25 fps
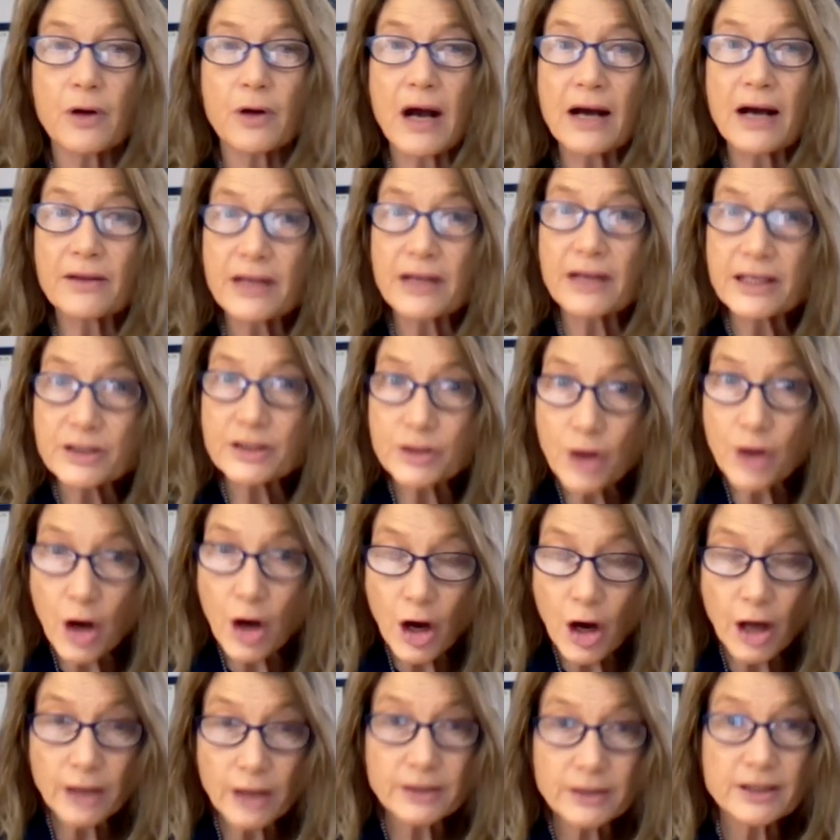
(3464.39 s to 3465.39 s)
how they
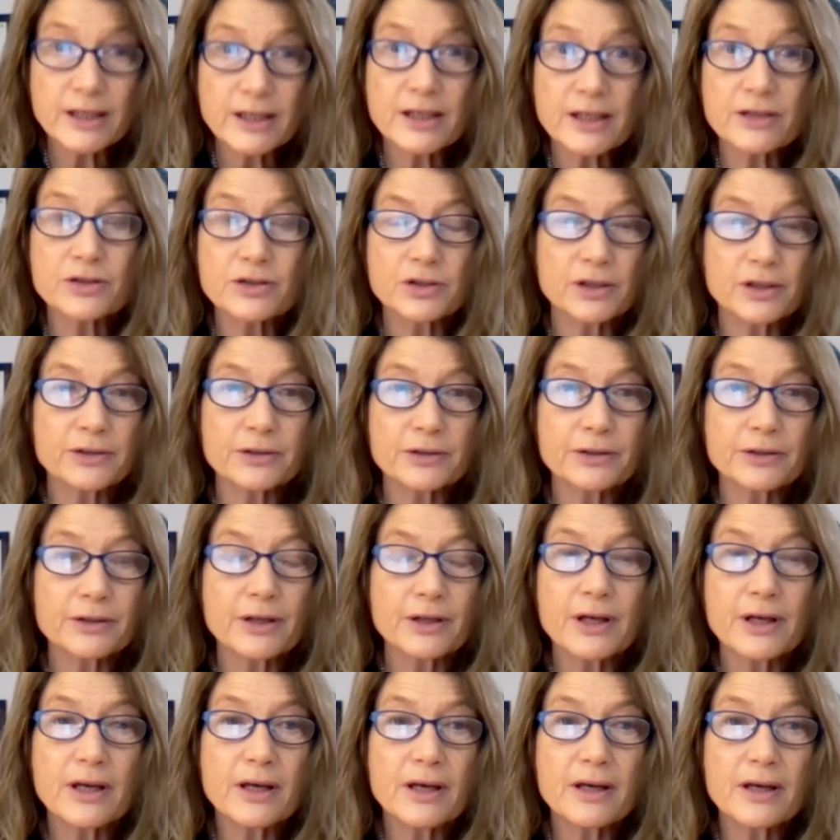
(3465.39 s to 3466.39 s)
talk to each
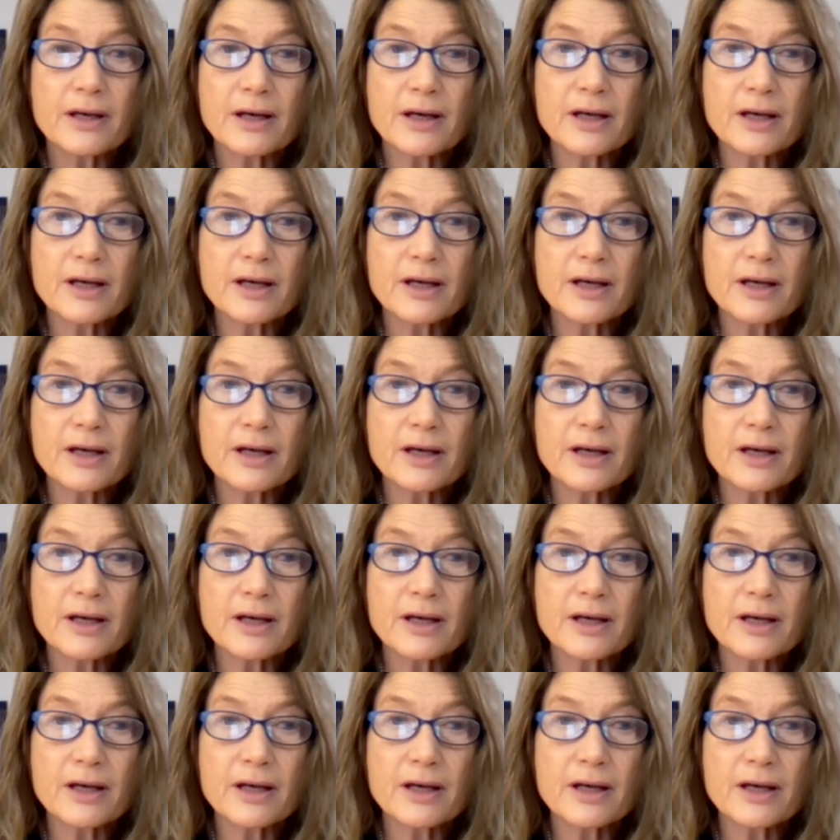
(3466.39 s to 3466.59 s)
other. I